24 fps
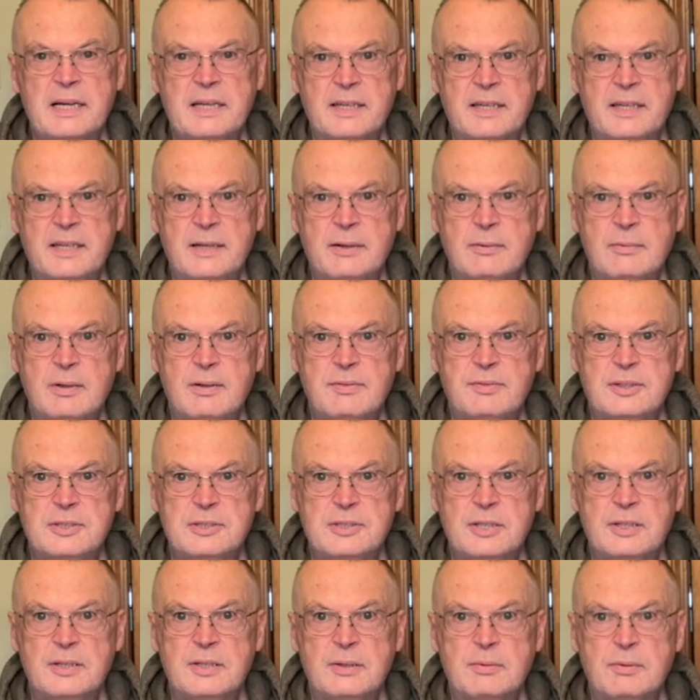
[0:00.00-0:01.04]
Ketorific
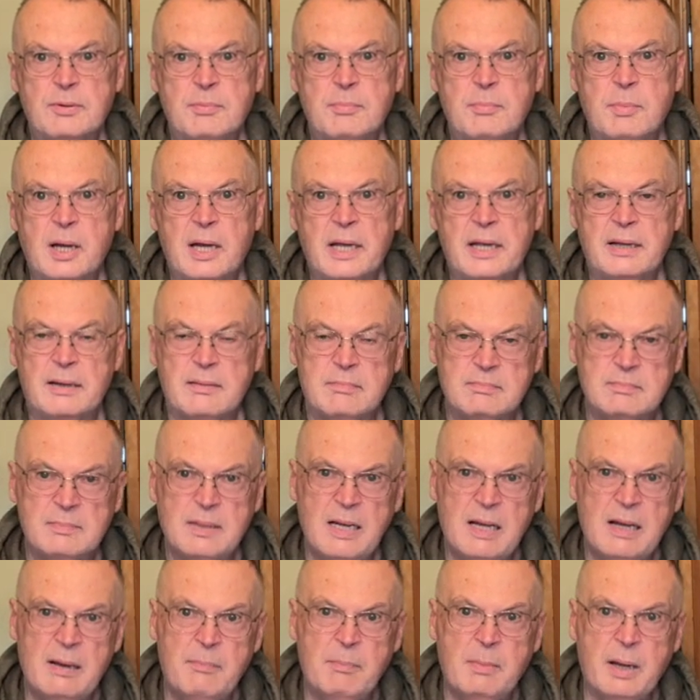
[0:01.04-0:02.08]
Journey with Mike.
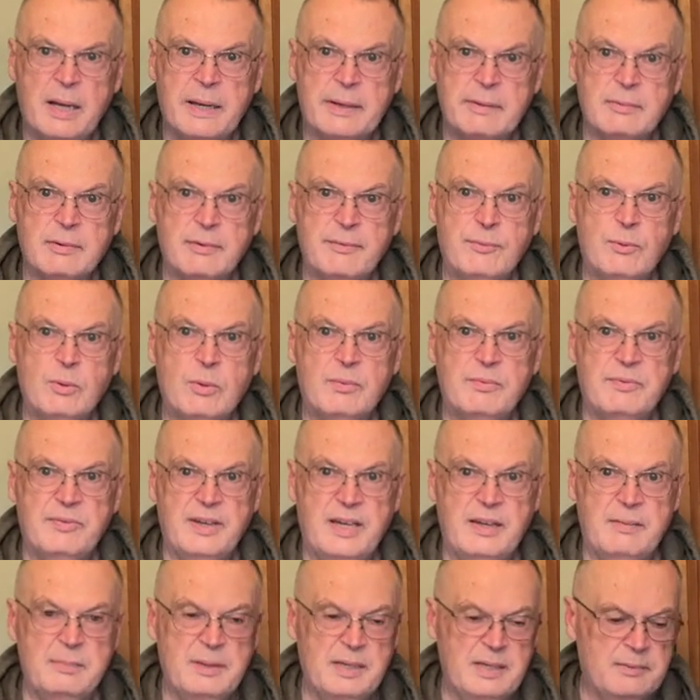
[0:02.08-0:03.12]
I'm Mike, Reformed
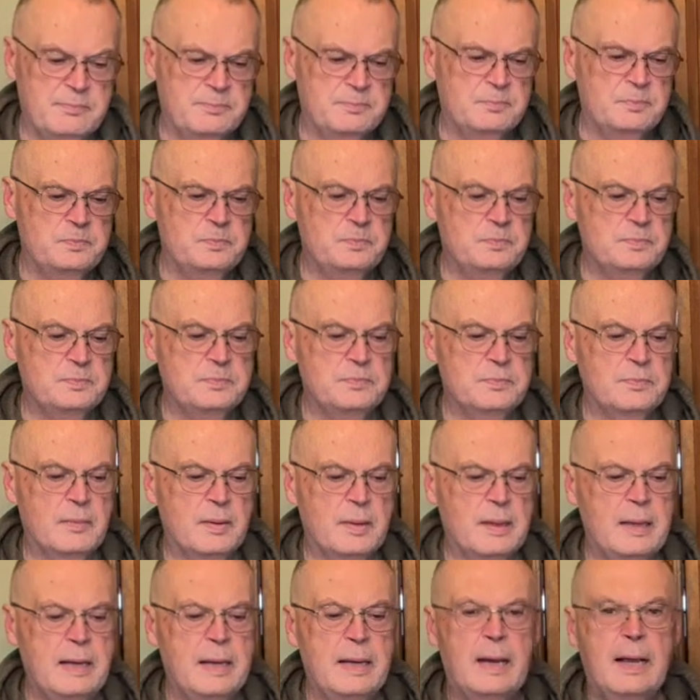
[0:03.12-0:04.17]
Fat Man.
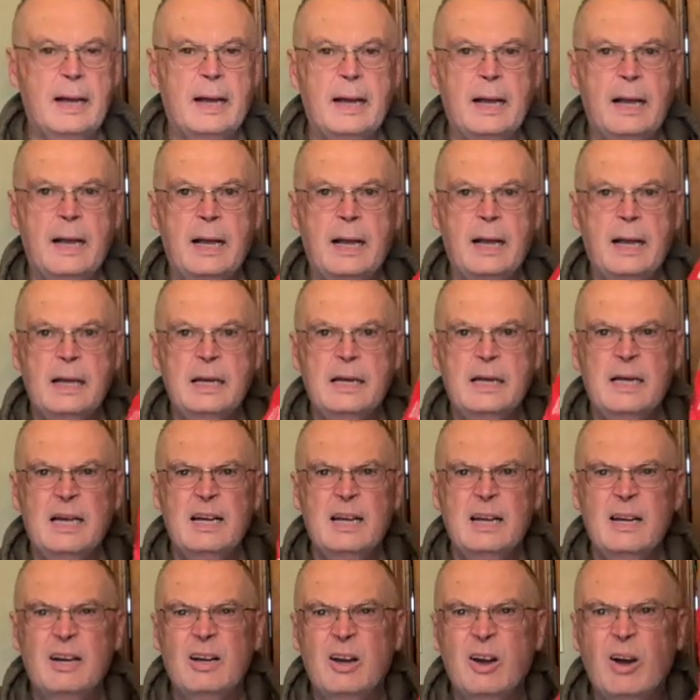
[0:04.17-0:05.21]

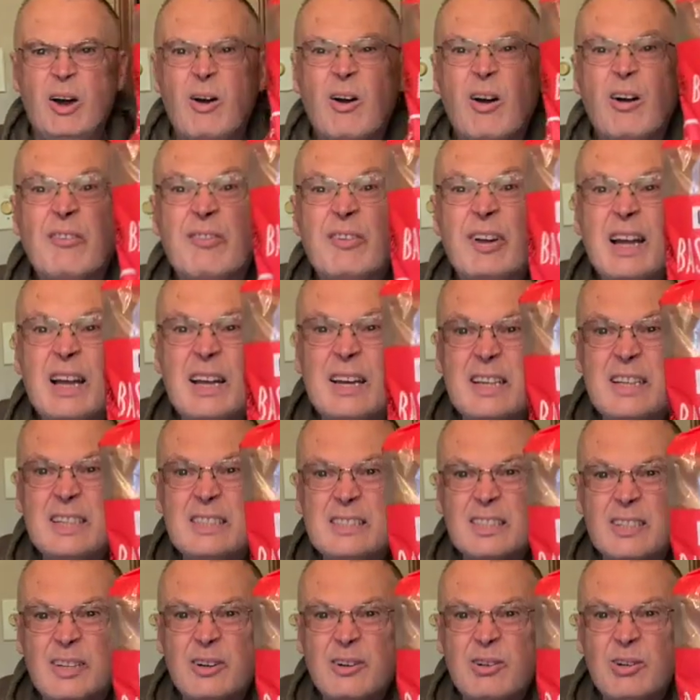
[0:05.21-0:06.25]
I found
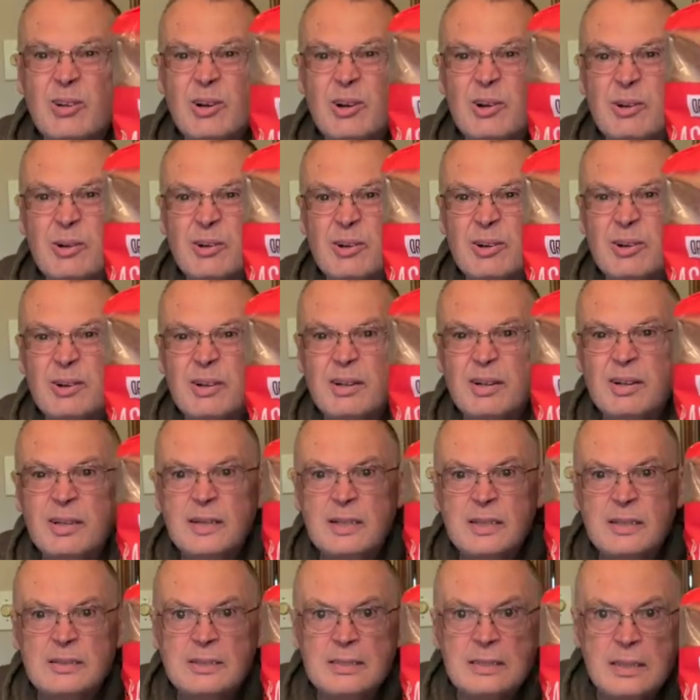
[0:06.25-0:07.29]
these at Kroger.
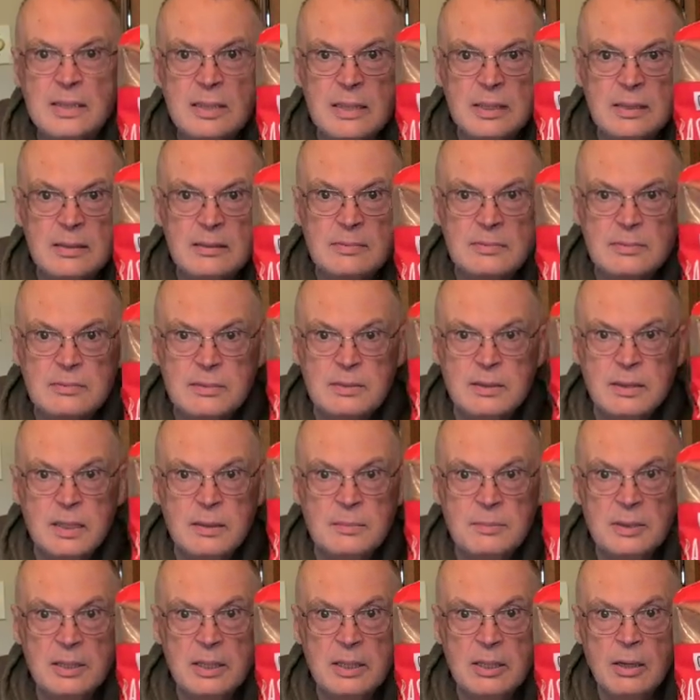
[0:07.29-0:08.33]
It's a
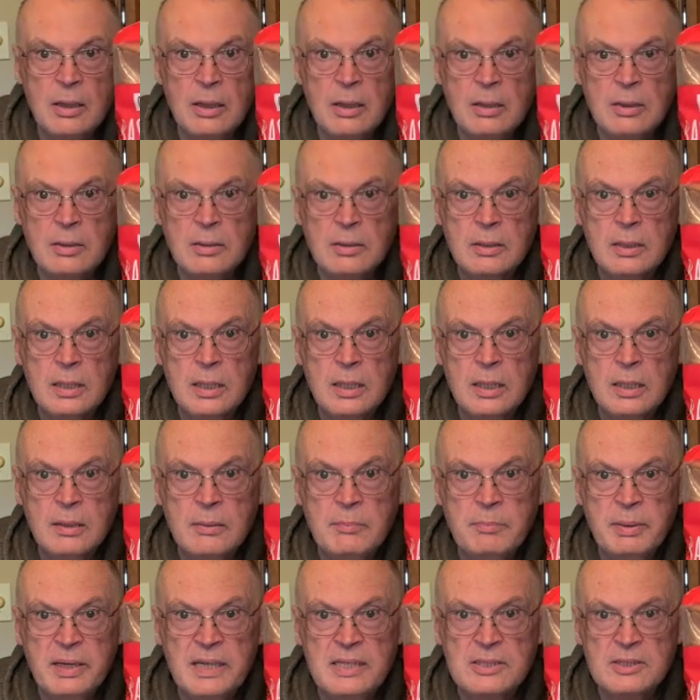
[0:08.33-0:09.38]
company called
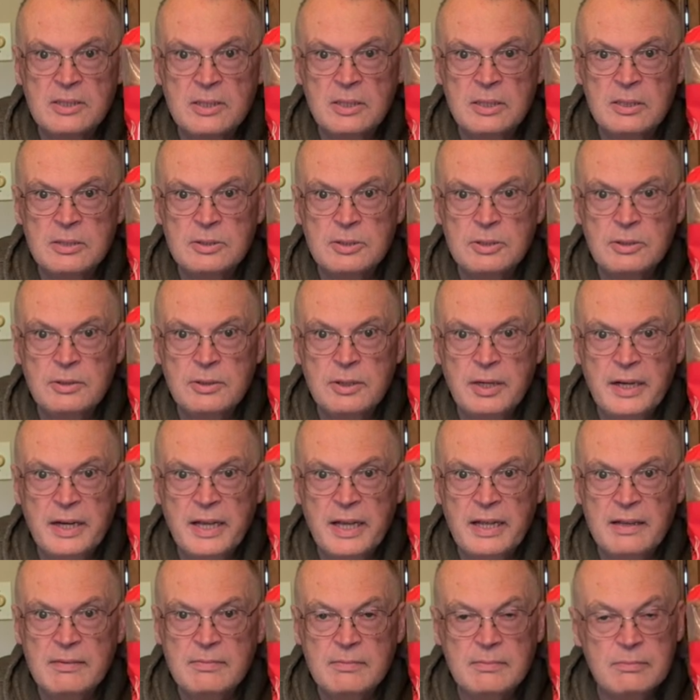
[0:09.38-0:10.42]
Base Culture, and
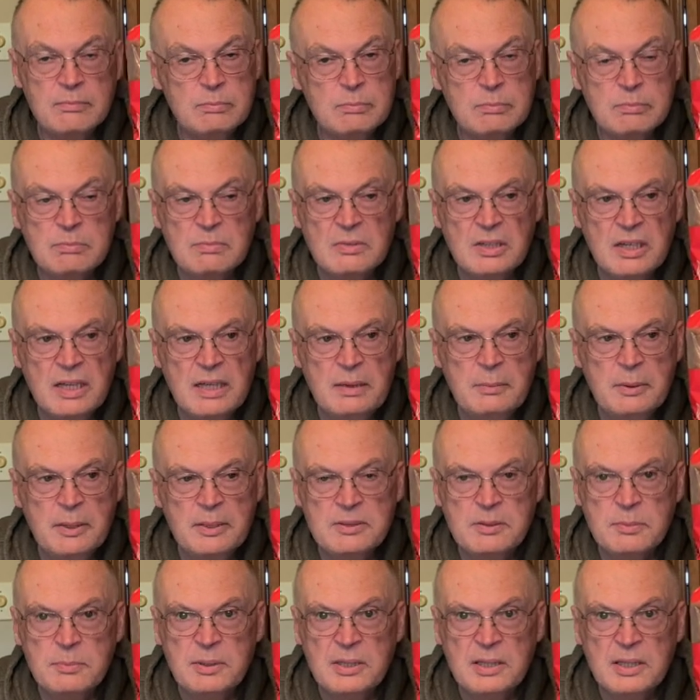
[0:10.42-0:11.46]
they claim
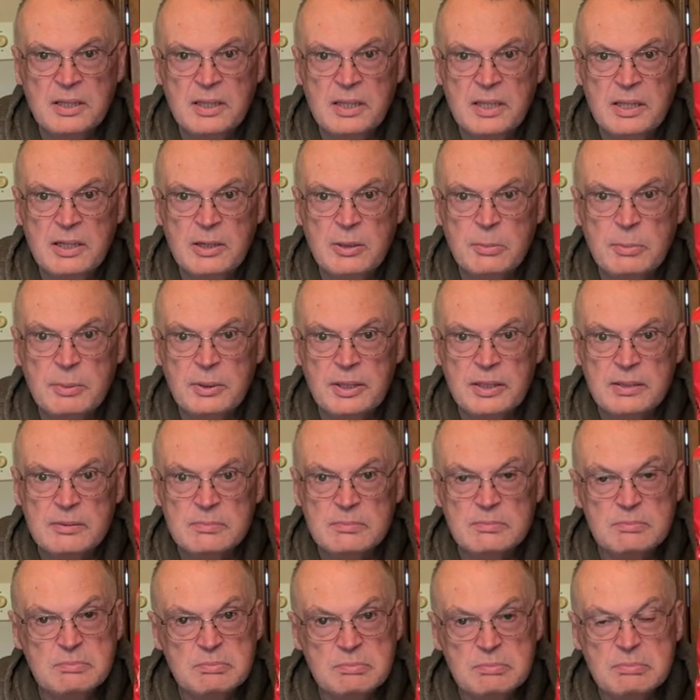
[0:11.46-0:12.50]
this to be a keto bread.
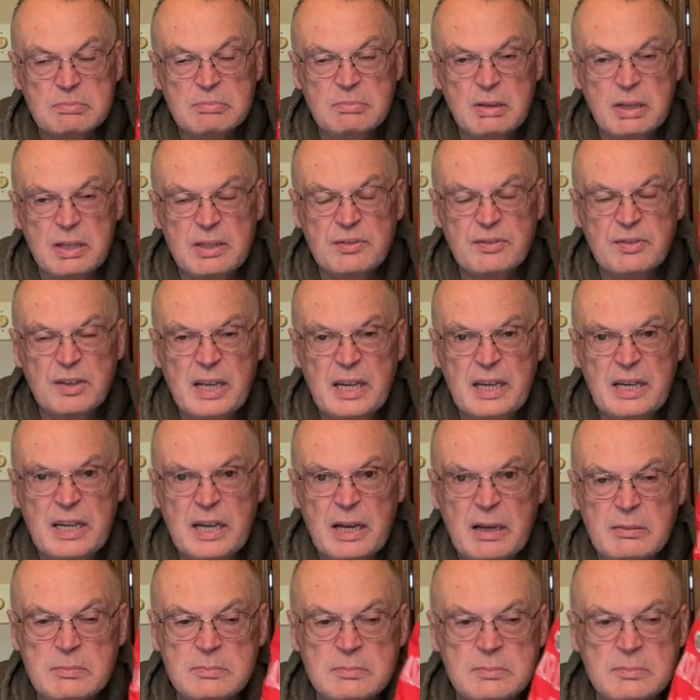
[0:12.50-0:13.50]
Let's find out.